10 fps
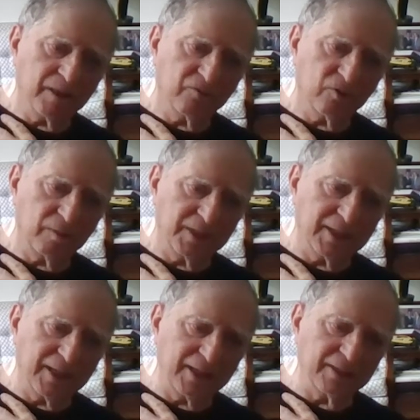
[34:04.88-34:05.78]
for the
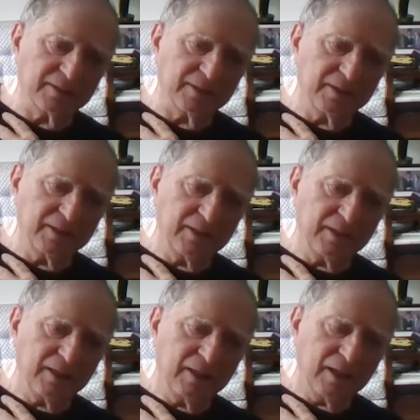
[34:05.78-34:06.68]
battalion,
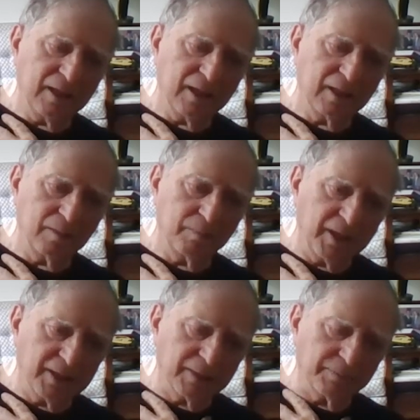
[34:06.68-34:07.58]
and the
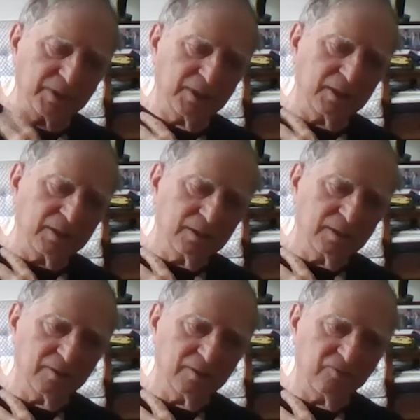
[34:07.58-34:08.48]
B company
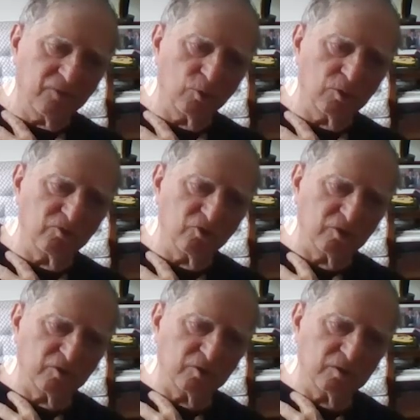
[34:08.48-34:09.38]
forward
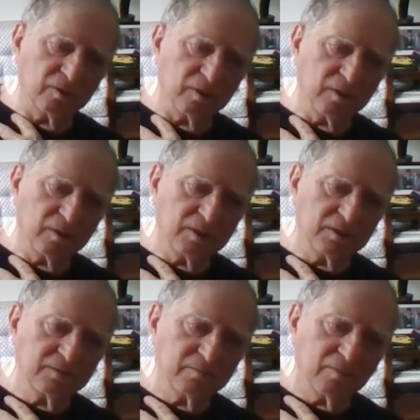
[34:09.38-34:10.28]
observer
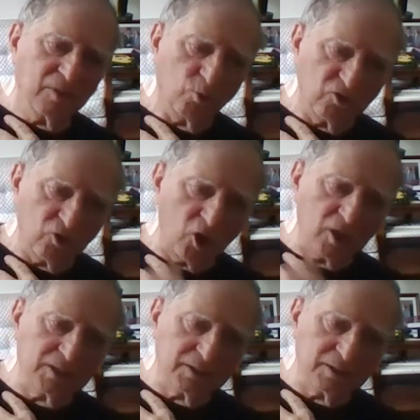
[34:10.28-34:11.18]
was
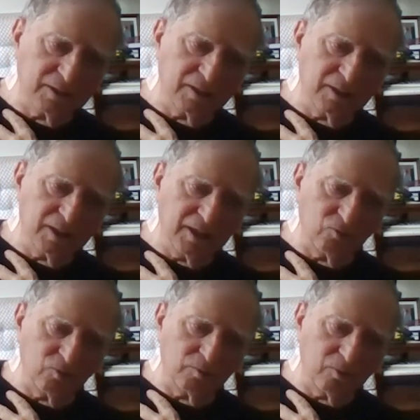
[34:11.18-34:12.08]
on it.
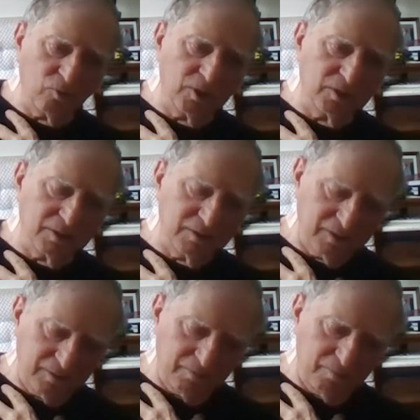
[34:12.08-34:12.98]
And when
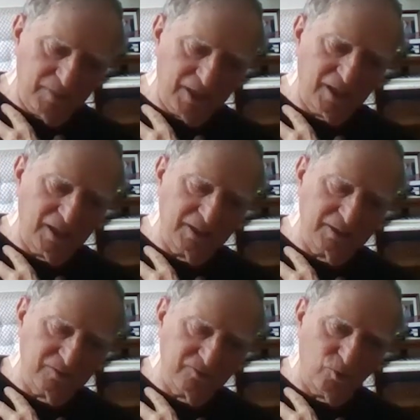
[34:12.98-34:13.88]
my
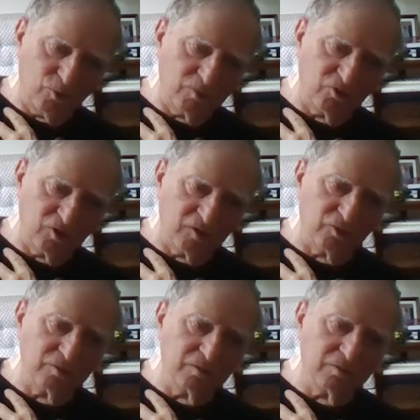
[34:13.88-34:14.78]
forward
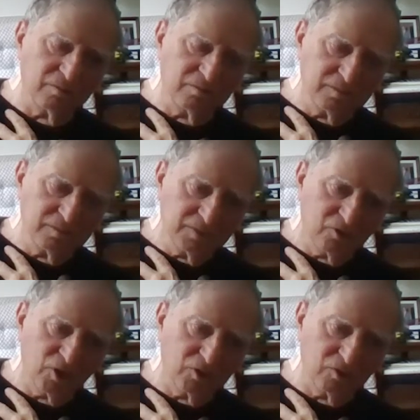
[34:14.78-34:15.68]
observer
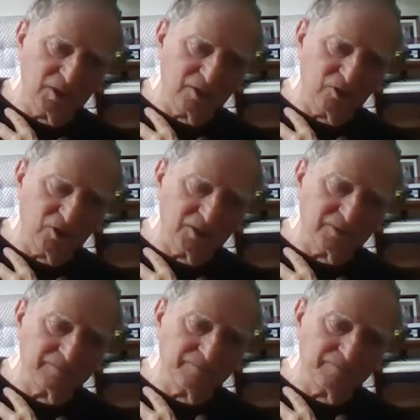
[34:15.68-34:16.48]
tried to get on it,